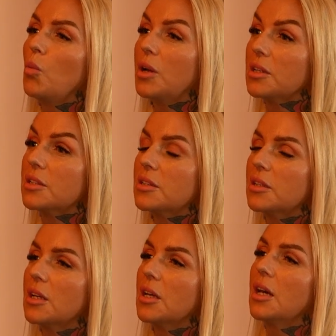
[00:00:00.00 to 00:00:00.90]
with
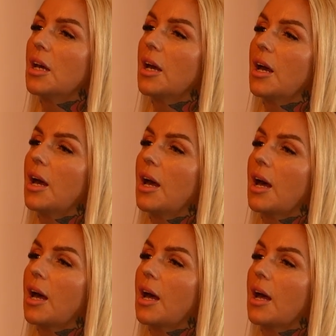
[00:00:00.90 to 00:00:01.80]
it
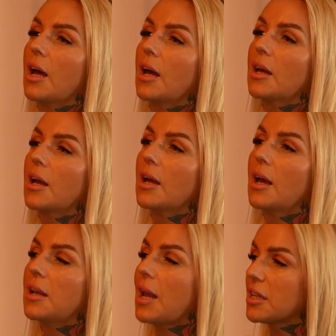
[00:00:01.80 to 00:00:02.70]
an
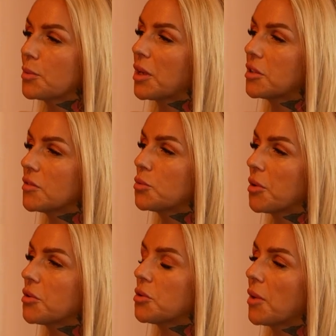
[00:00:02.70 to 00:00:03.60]
aspect of
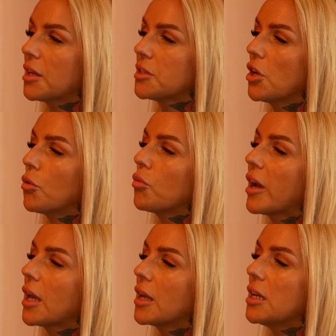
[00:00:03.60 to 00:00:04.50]
spirituality, a
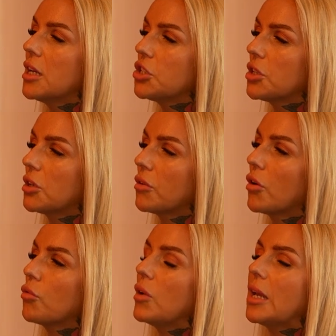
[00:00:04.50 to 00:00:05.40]
recognition
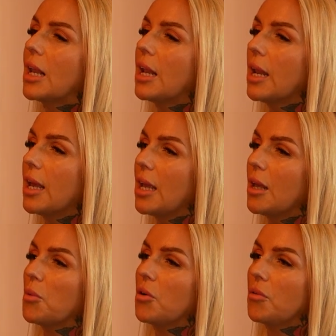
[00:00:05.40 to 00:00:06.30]
or a
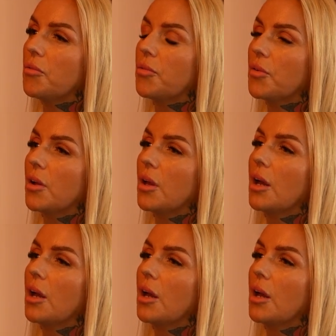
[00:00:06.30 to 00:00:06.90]
reclaim of